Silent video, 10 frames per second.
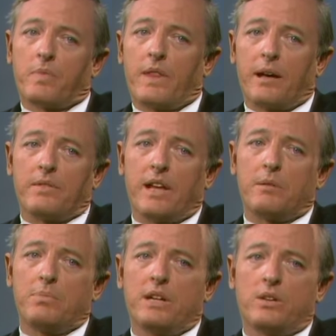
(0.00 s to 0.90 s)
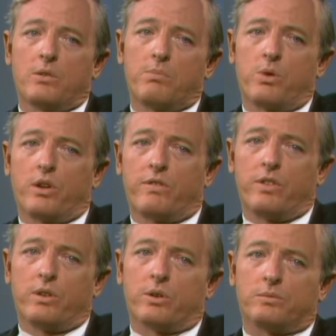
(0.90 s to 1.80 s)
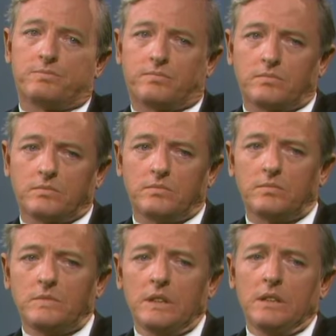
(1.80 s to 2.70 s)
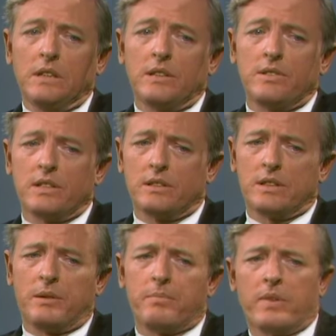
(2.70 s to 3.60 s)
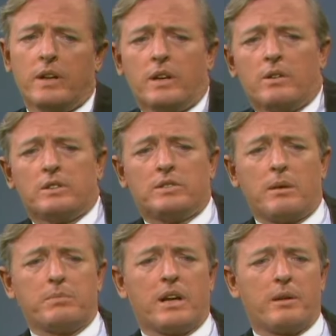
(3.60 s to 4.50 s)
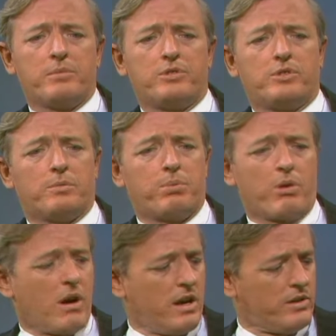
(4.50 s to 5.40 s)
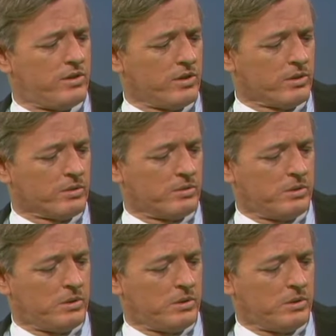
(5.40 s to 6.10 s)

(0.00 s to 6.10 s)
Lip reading: That being your point of view, does it sometimes surprise you